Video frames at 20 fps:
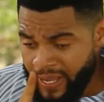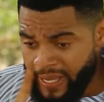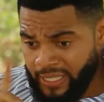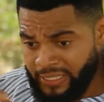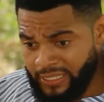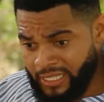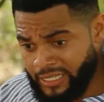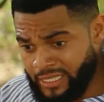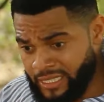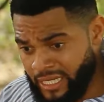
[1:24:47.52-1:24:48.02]

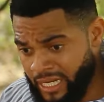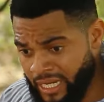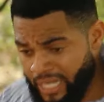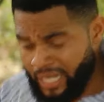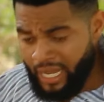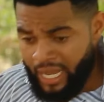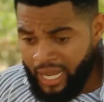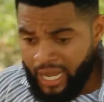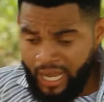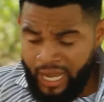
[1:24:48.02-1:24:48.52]
Is it
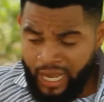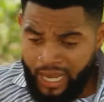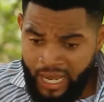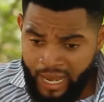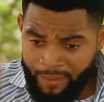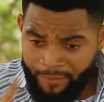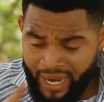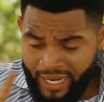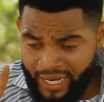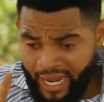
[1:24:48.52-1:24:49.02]

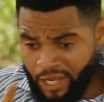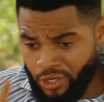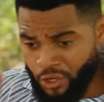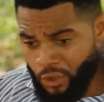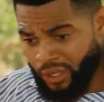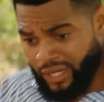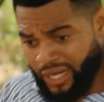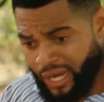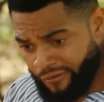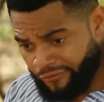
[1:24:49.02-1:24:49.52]
Amaka,
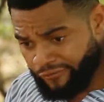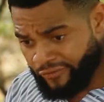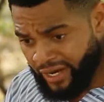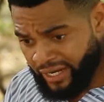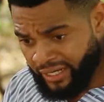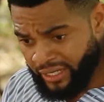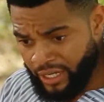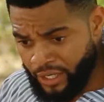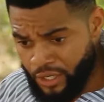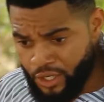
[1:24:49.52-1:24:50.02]
your
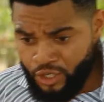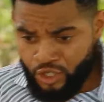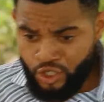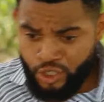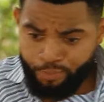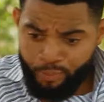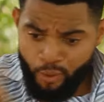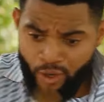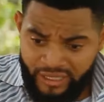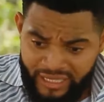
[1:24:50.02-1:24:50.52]
girlfriend,
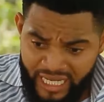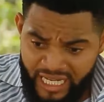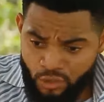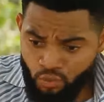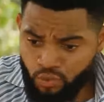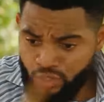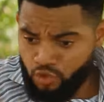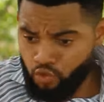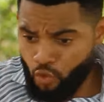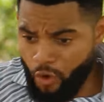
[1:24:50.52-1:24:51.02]
spotted
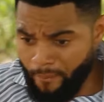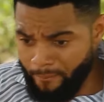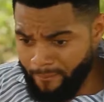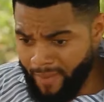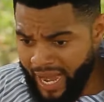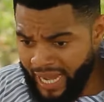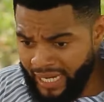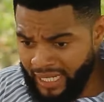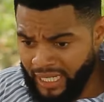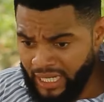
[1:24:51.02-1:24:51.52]
with one
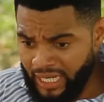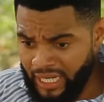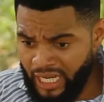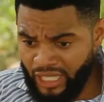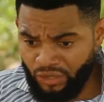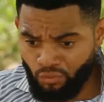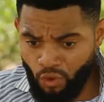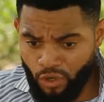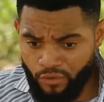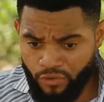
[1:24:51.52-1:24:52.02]
man
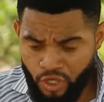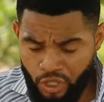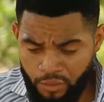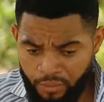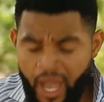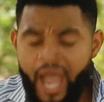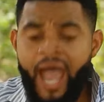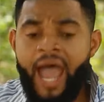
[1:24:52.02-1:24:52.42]
in one jeep?